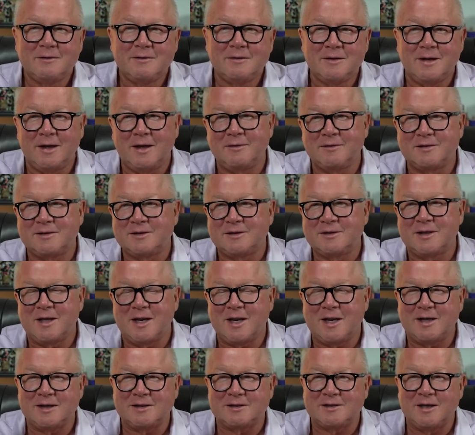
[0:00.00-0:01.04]
Yeah, it's just like
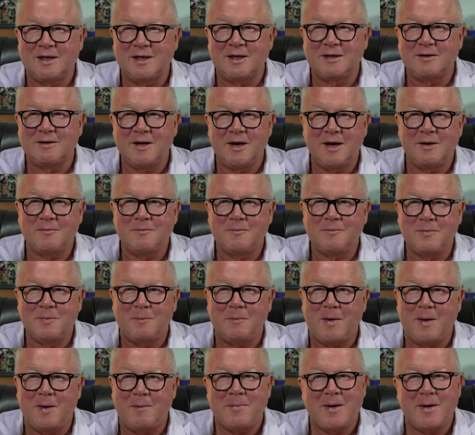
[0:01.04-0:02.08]
you said. Yeah,
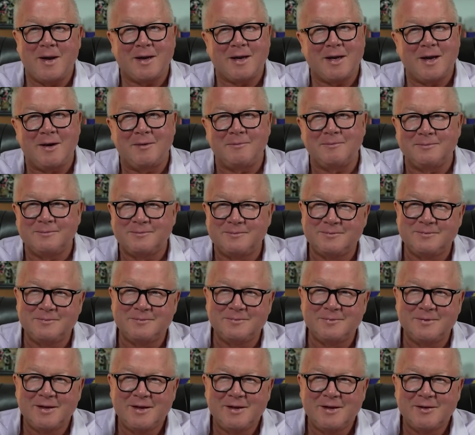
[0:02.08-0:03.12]
pop back out.
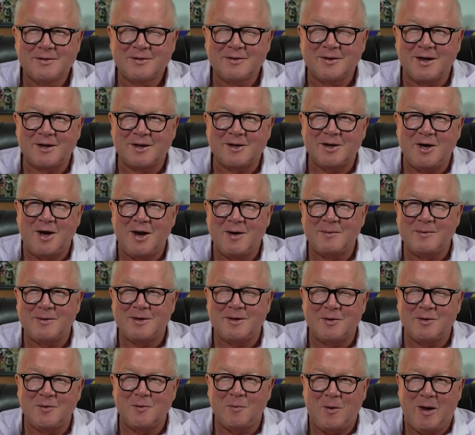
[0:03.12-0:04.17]
They're like calling me
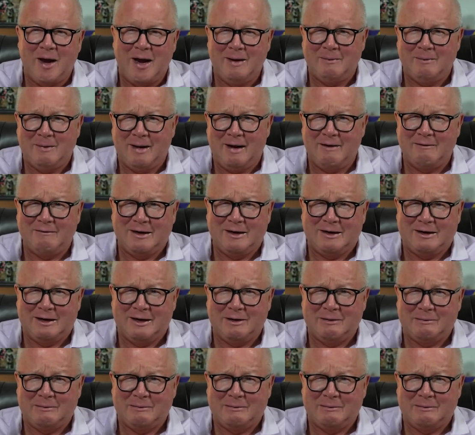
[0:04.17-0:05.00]
going, why am I in another